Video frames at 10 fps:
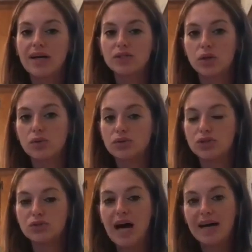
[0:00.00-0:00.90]
I don't
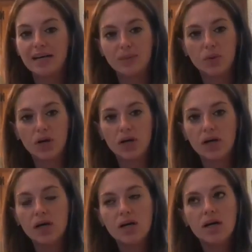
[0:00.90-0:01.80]
do that anymore.
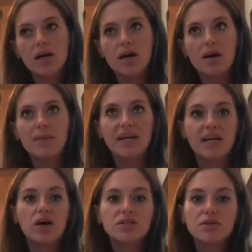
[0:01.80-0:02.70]
And
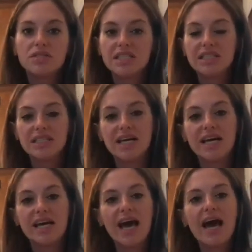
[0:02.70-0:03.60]
I also didn't
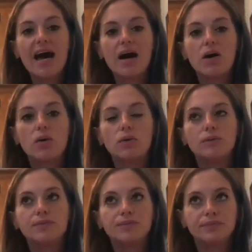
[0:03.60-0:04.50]
like how
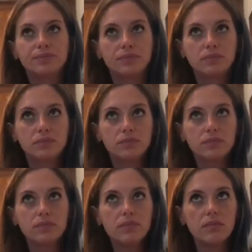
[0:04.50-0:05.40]

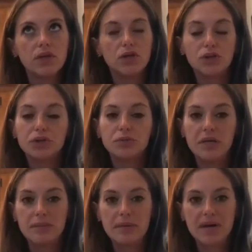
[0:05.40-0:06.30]
gluten
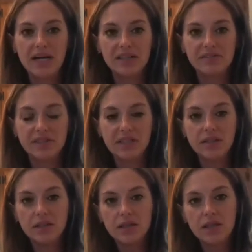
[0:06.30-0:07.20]
made my body feel.
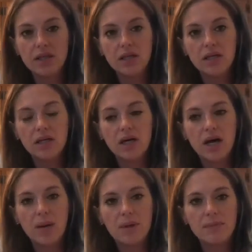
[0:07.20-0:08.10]

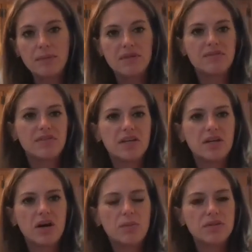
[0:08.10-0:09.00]
It made me feel
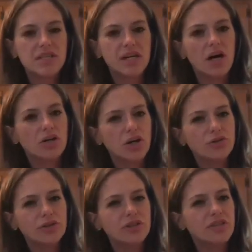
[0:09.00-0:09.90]
almost like
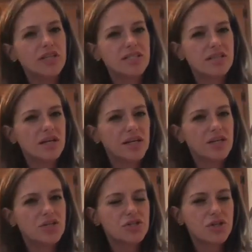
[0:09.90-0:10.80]
hungover and very
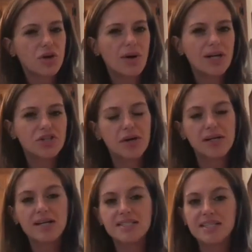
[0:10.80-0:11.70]
sluggish, so I try
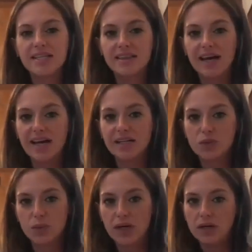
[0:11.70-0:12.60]
not to eat that
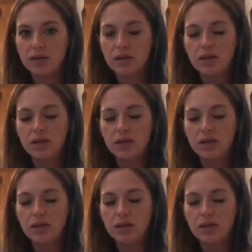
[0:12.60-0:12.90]
as well.